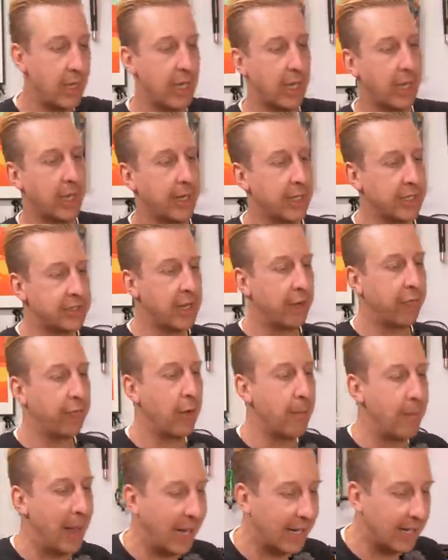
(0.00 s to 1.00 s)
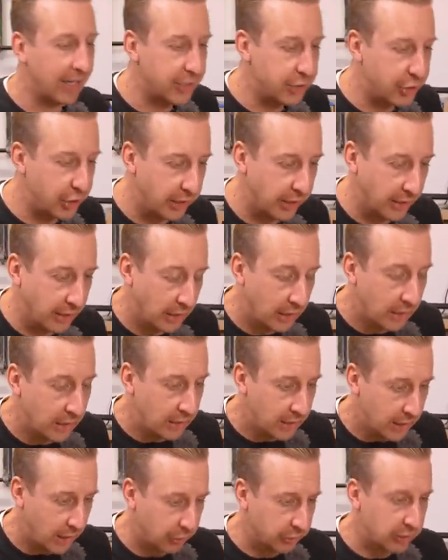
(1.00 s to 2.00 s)
Uh, next up from L A G.
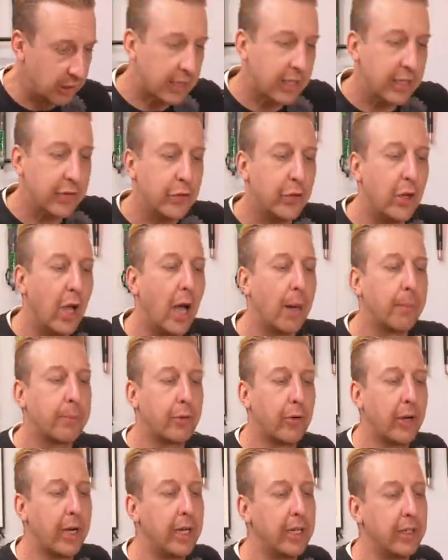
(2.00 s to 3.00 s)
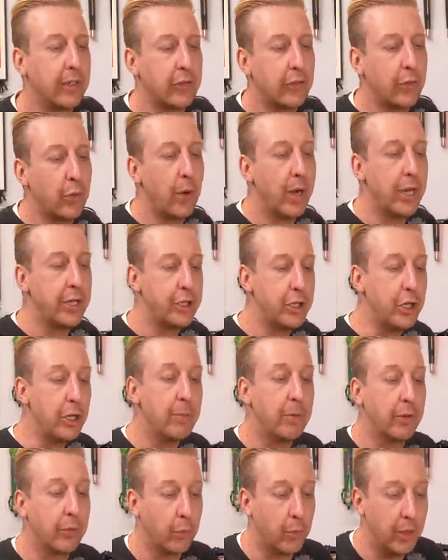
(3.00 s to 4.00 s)
I was looking to upgrade to a
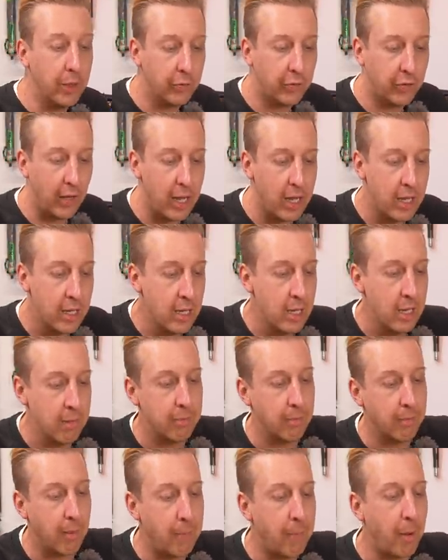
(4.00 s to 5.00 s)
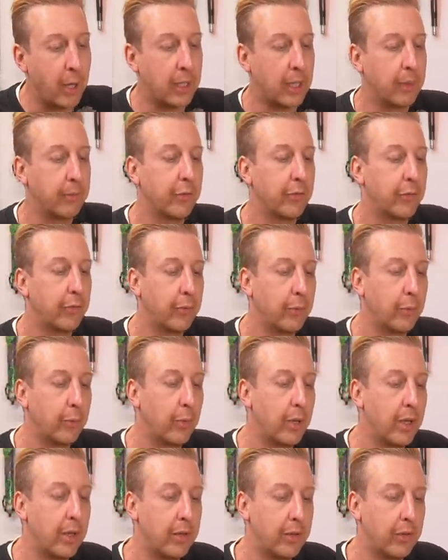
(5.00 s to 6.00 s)
tubeless wheel set, but my bike comes
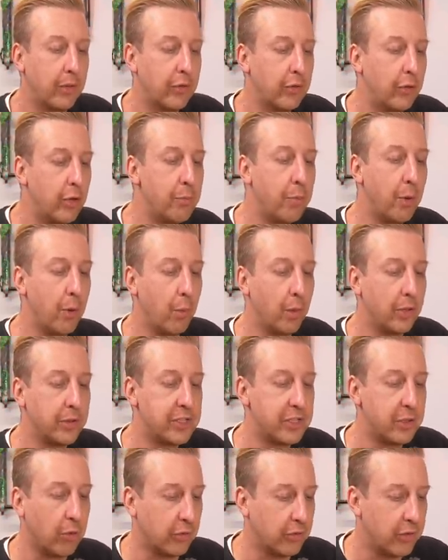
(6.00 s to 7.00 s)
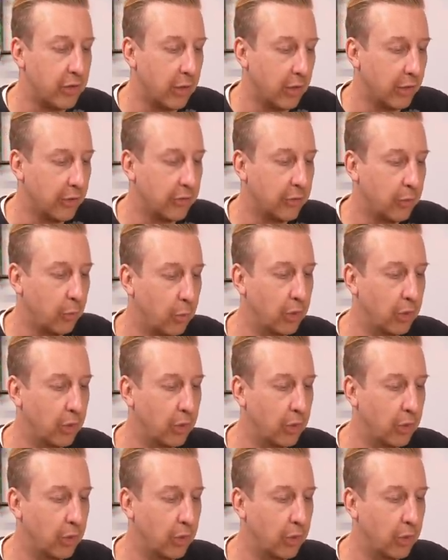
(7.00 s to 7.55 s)
with two point one stock tyres.